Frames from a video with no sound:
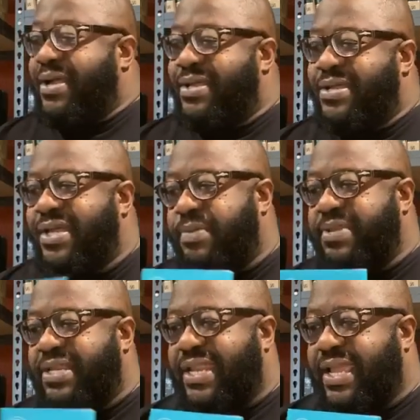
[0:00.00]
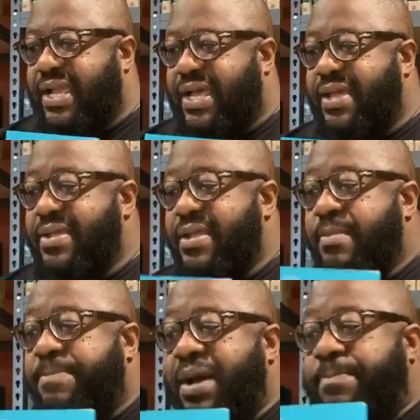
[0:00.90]
help me today, God.
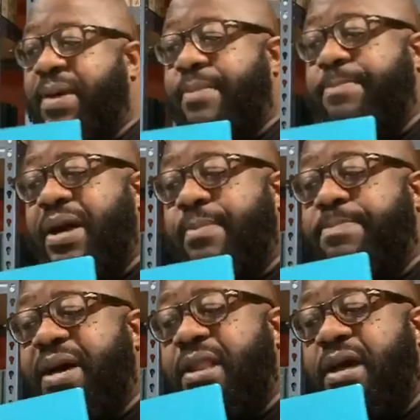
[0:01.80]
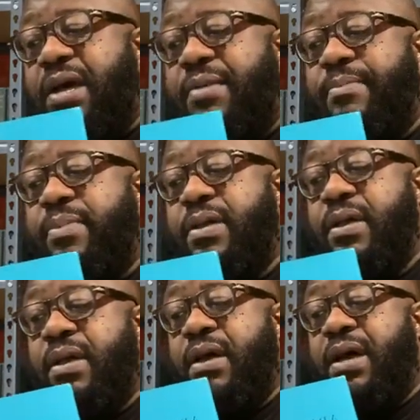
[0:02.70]
But I'm
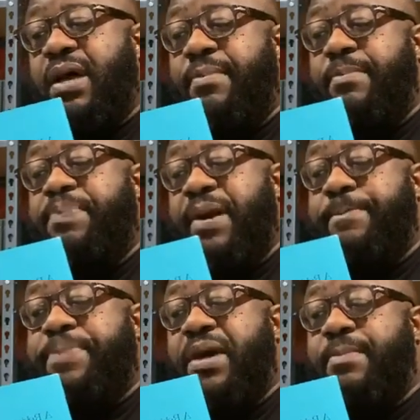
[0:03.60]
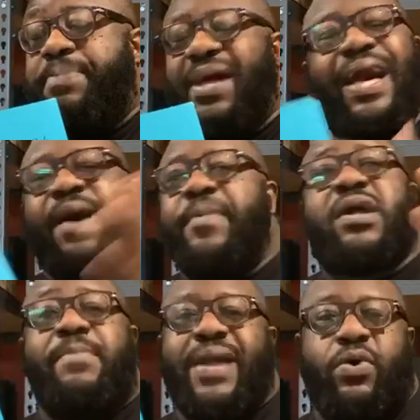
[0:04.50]
gonna
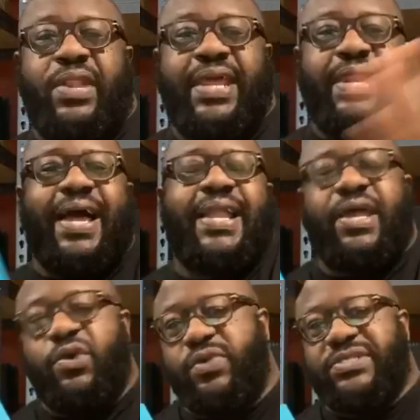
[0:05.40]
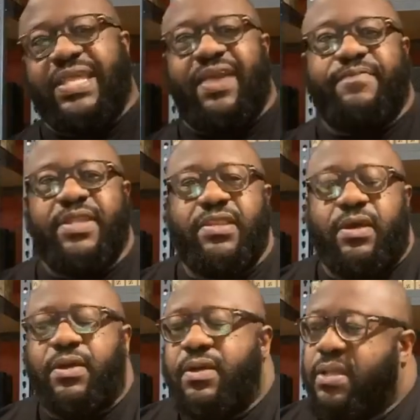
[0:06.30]
come back on later. I gotta go to staff meeting,
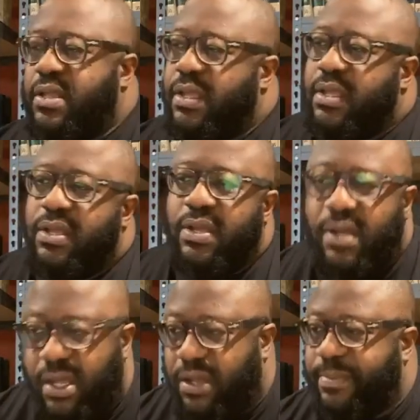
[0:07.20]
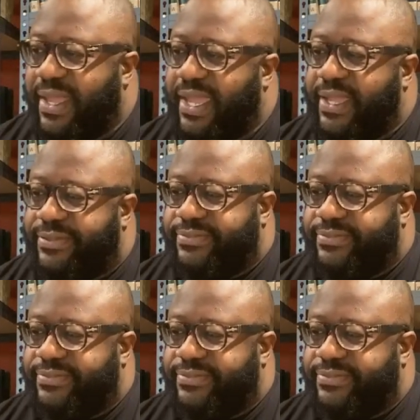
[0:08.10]
y'all. Oh man.